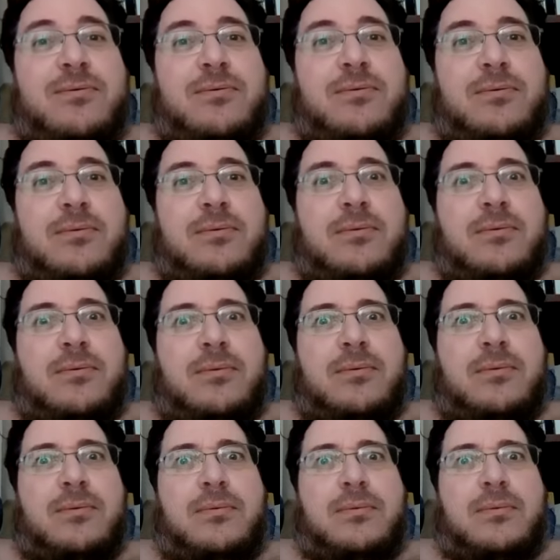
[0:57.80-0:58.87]

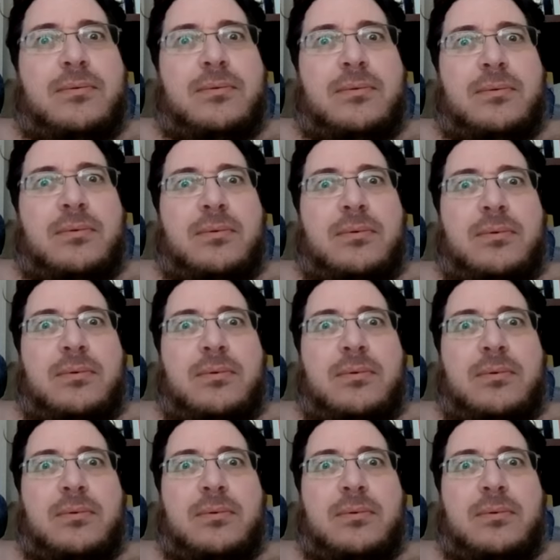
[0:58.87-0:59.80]
Nothing is said.